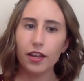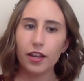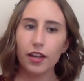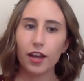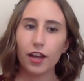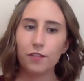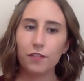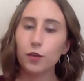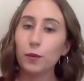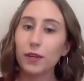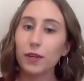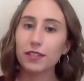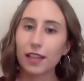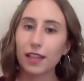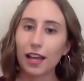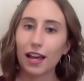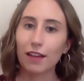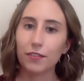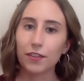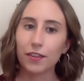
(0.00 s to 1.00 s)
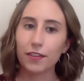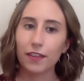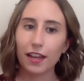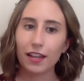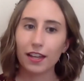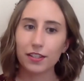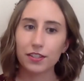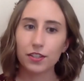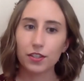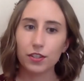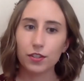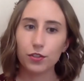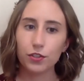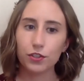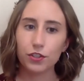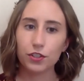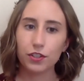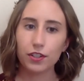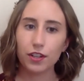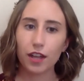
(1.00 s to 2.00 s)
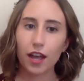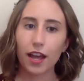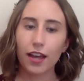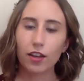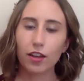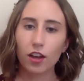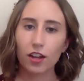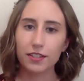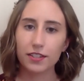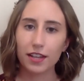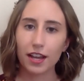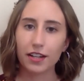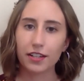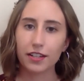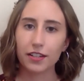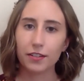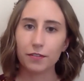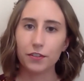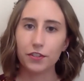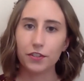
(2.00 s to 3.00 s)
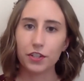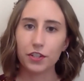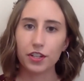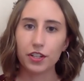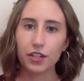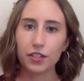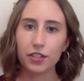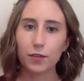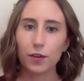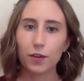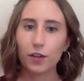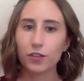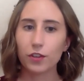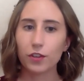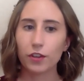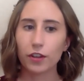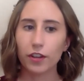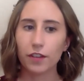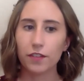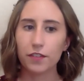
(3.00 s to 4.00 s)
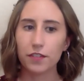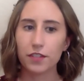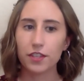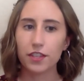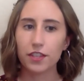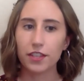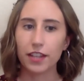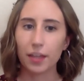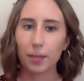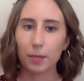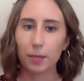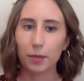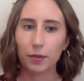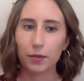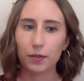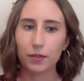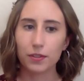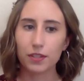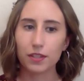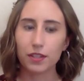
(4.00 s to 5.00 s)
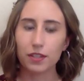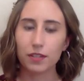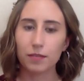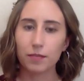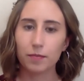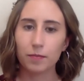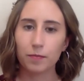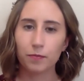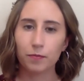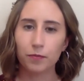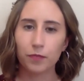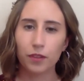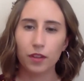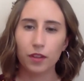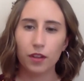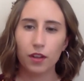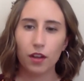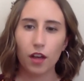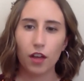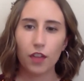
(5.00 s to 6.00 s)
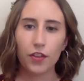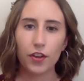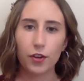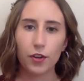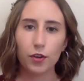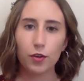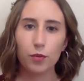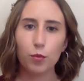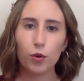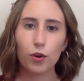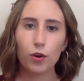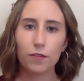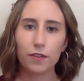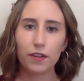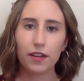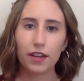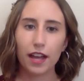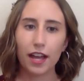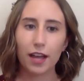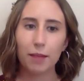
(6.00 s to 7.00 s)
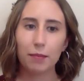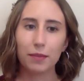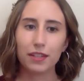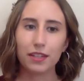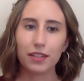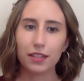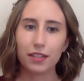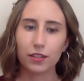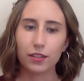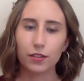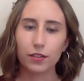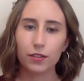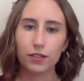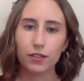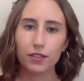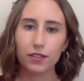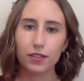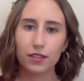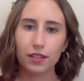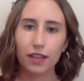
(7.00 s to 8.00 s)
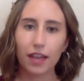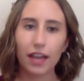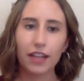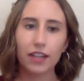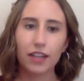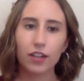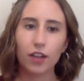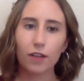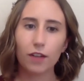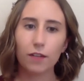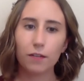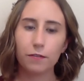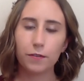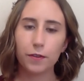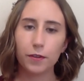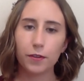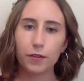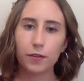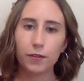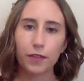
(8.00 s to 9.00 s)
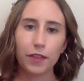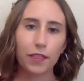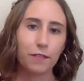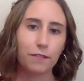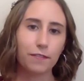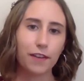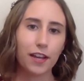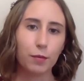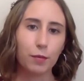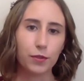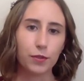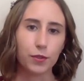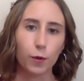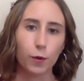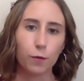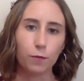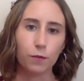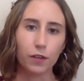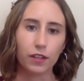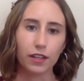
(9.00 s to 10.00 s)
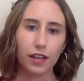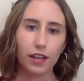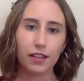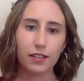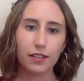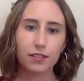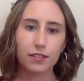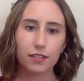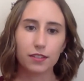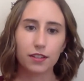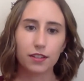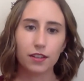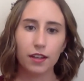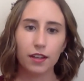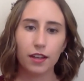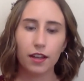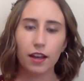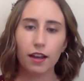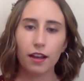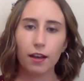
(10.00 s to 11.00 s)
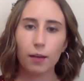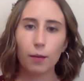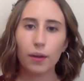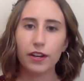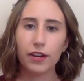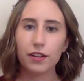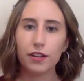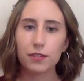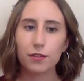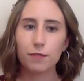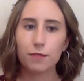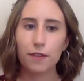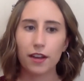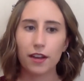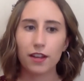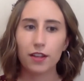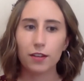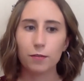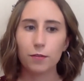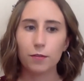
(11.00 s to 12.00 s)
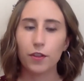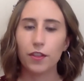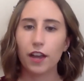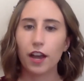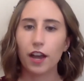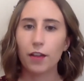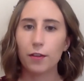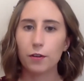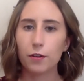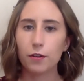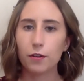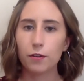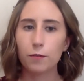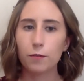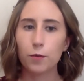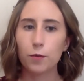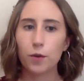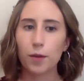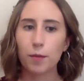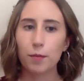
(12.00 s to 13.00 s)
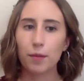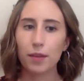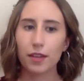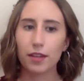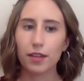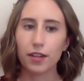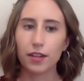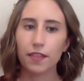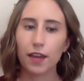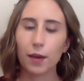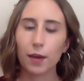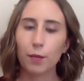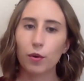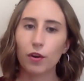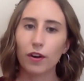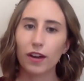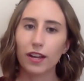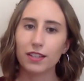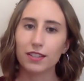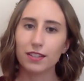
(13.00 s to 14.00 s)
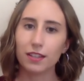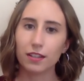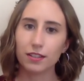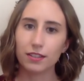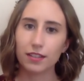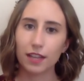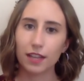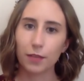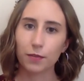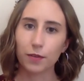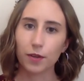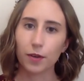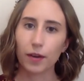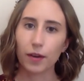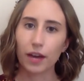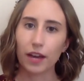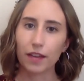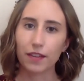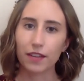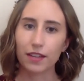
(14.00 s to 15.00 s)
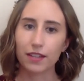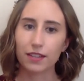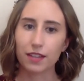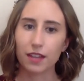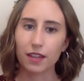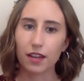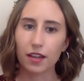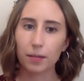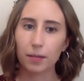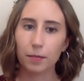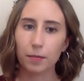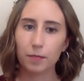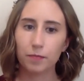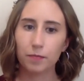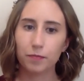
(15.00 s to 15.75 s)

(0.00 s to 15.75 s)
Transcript: A few weeks after the execution, I contacted Virginians for alternatives to the death penalty. Although Morva had been killed, I did not feel that the fight was over yet. I wanted to fight for the other 4 men that were on death row at that time.